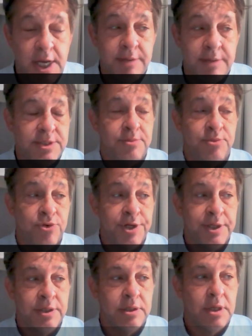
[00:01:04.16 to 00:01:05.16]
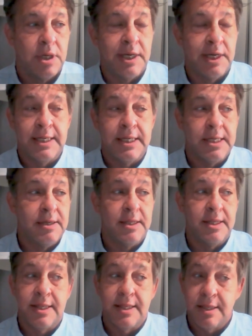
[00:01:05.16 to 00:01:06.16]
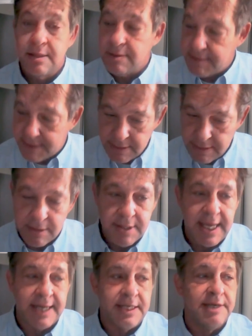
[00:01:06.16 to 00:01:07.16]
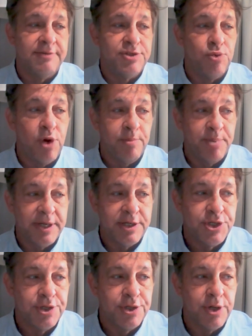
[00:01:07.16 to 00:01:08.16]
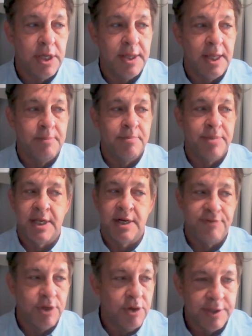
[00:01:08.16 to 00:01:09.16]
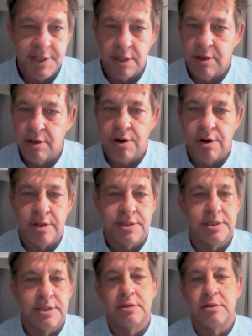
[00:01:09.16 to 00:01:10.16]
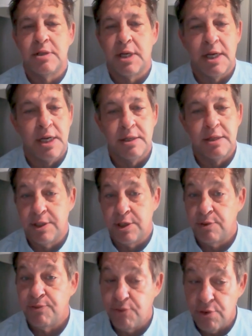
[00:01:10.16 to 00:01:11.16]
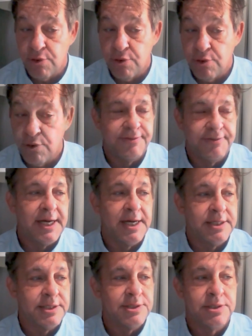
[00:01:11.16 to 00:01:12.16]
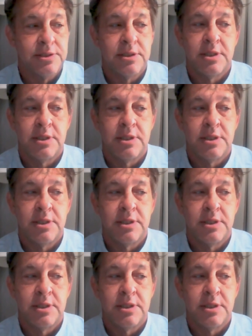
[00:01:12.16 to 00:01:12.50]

Times in the morning, uh, that gives you one picture, and then but then if you go to Tucker Carlson, uh, you know, formerly of Fox,